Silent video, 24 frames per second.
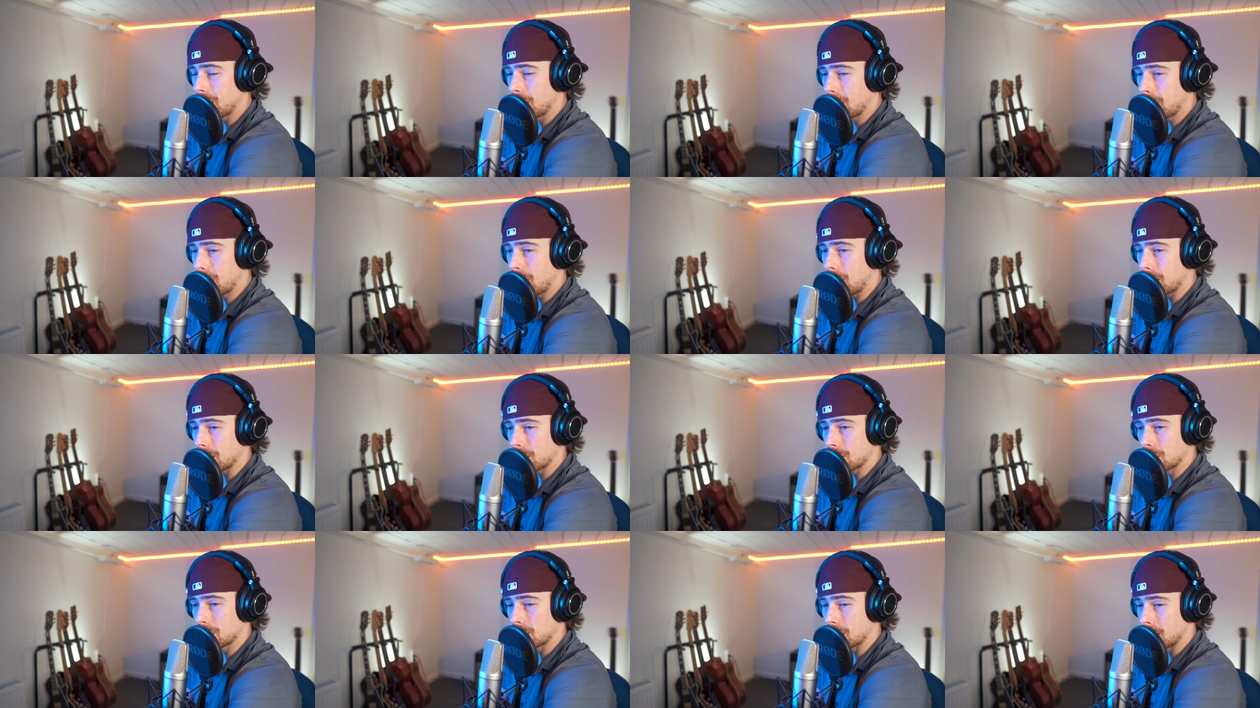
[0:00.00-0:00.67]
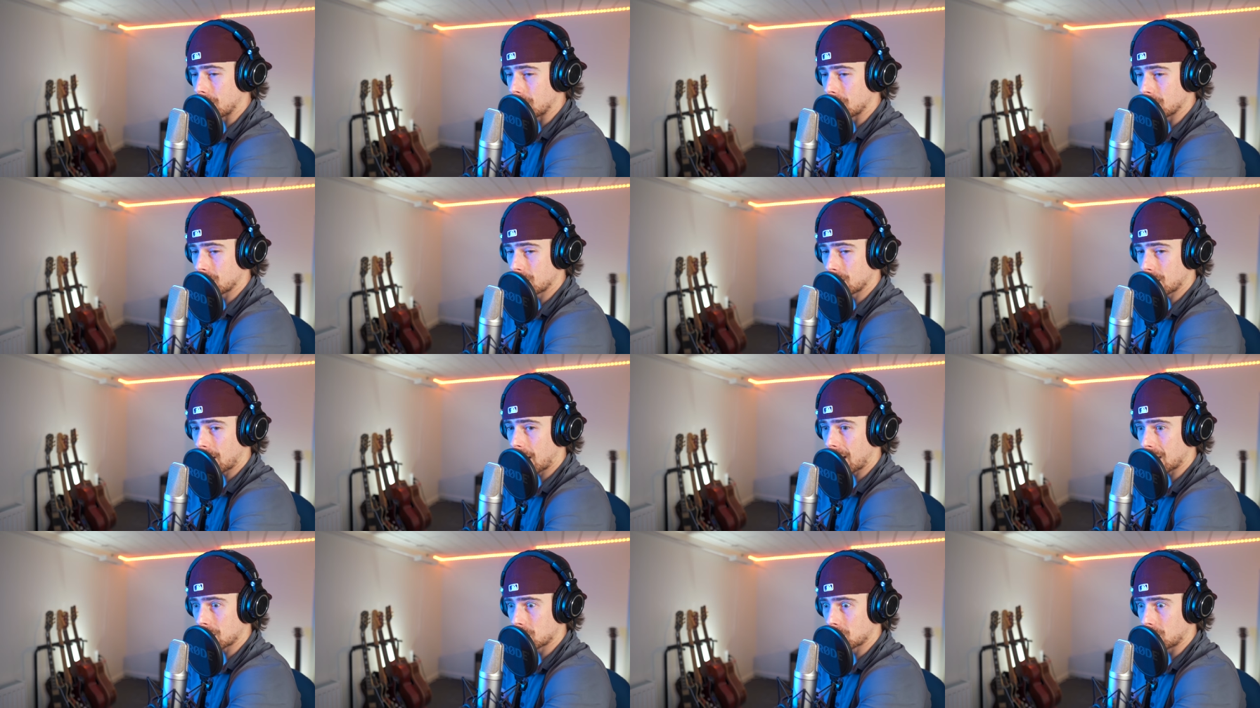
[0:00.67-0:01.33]
a lot since
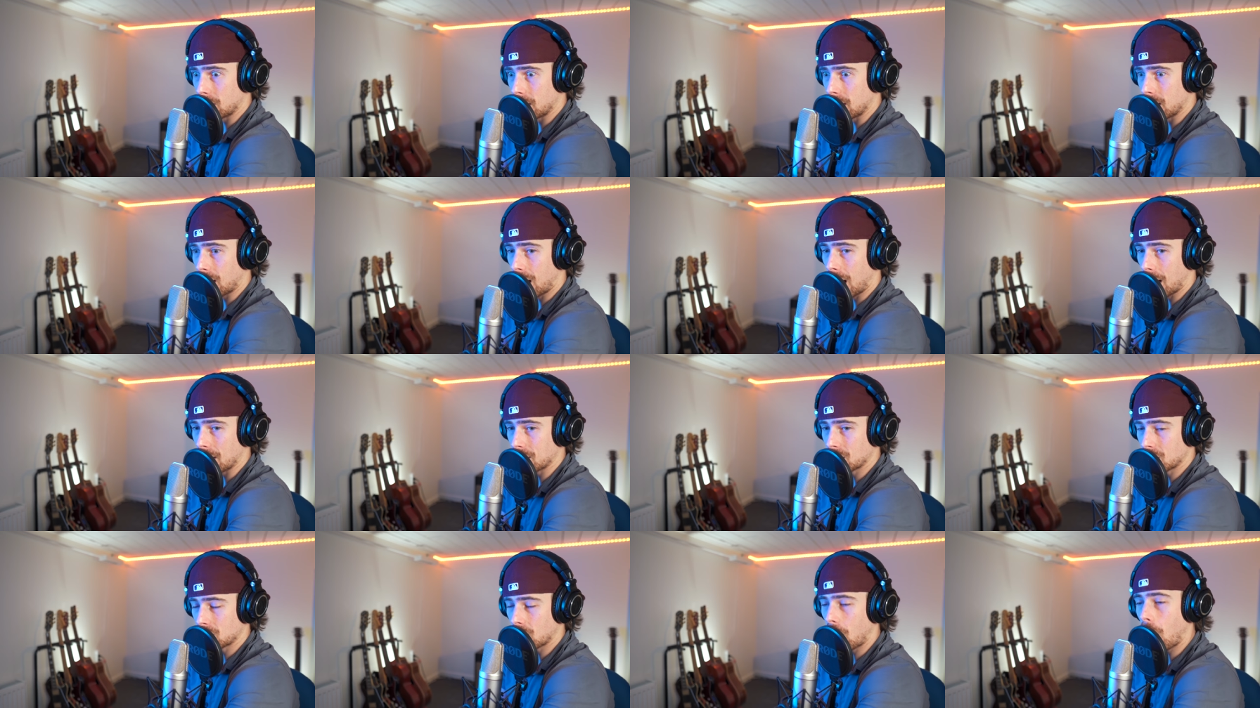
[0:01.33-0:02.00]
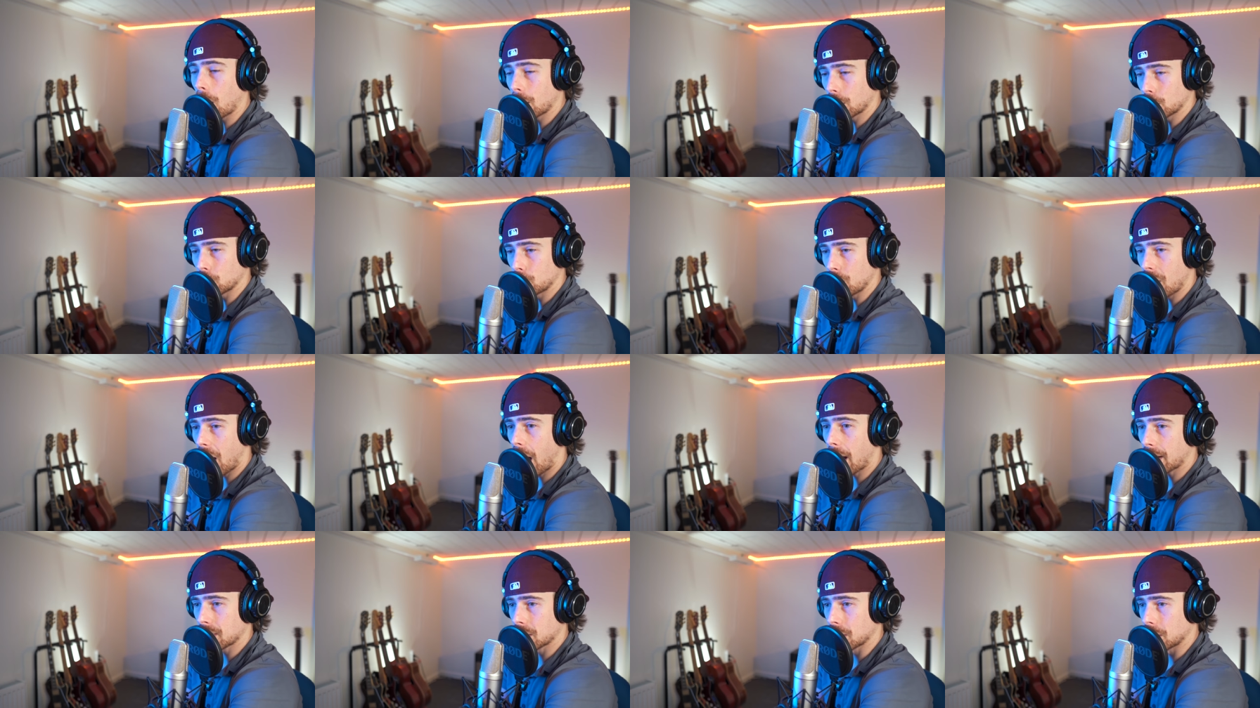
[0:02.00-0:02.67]
actually I started
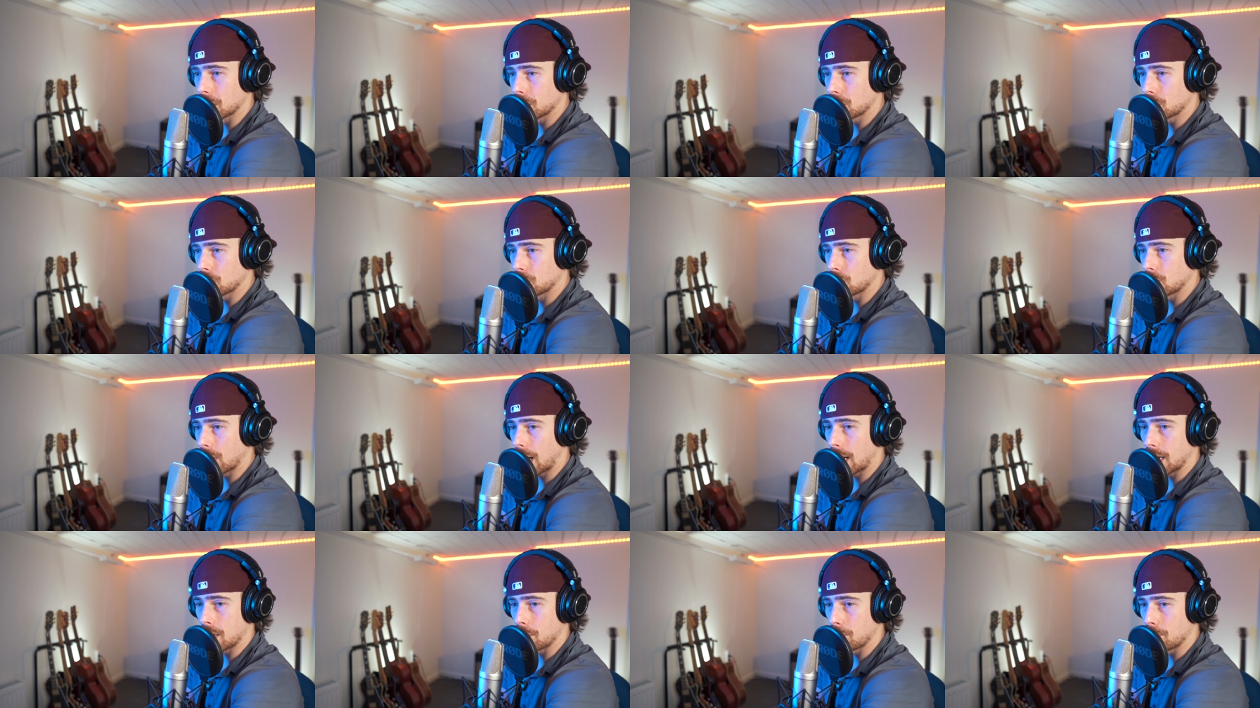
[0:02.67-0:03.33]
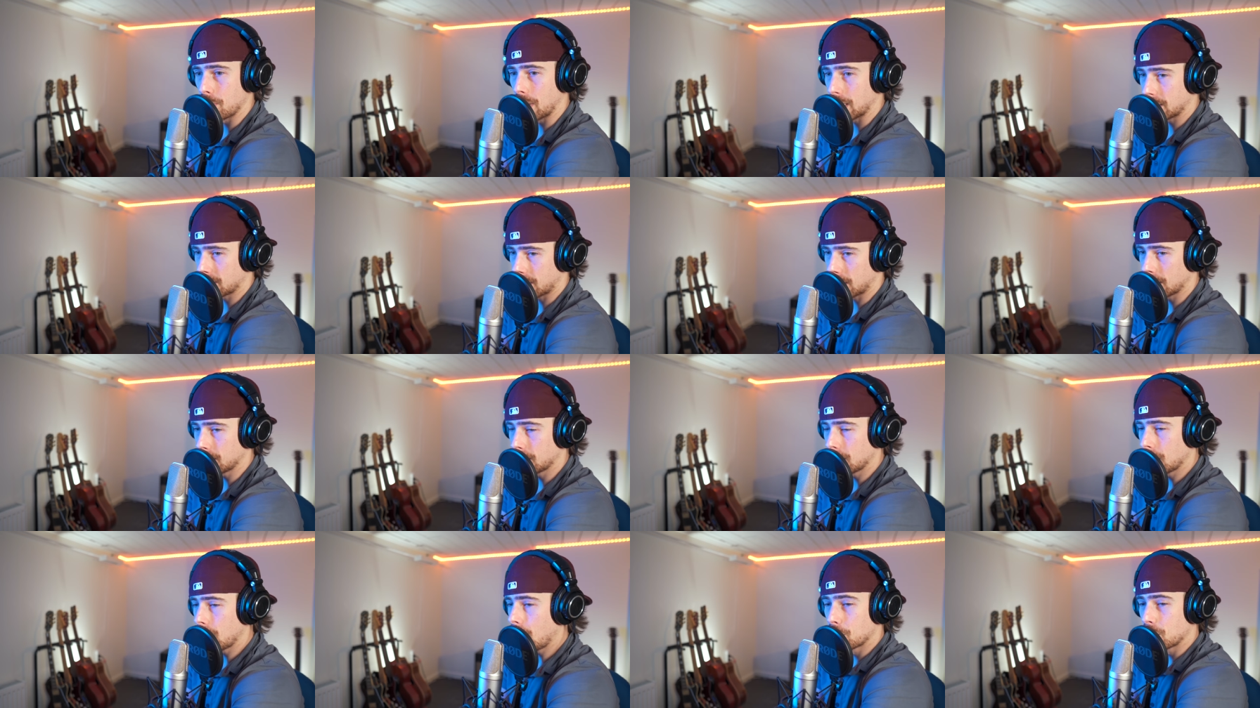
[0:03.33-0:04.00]
reacting to Alip Ba
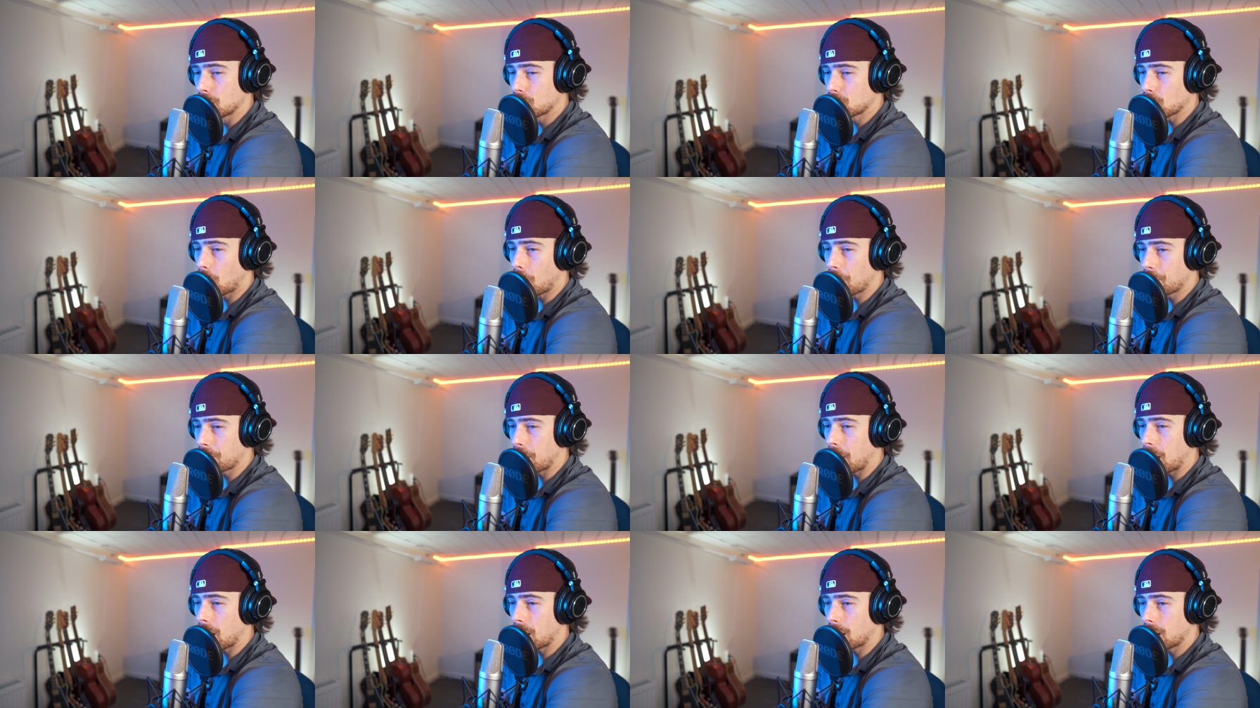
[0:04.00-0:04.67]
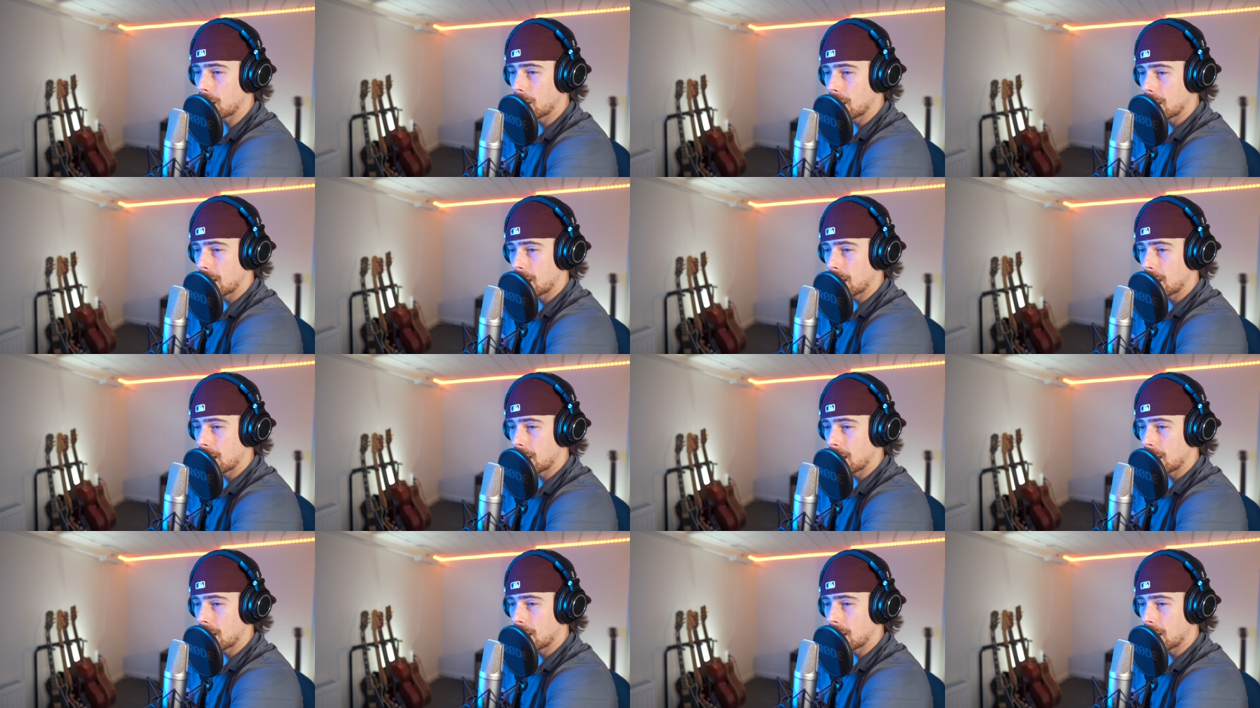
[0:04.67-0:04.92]
Ta, but so far